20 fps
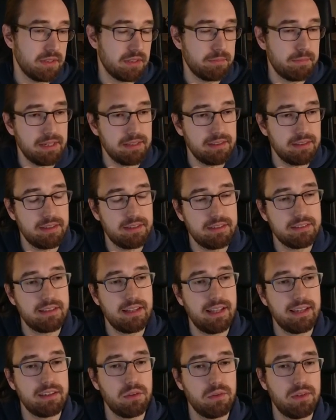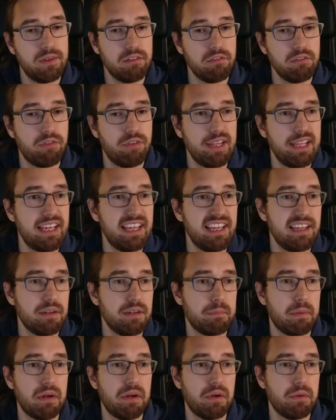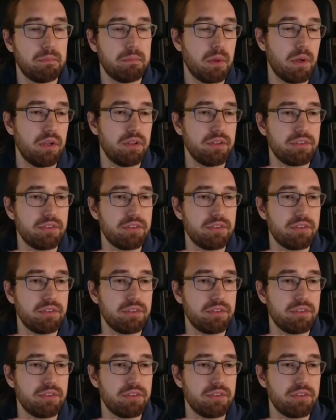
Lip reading: a magnet is like you can fling a ball.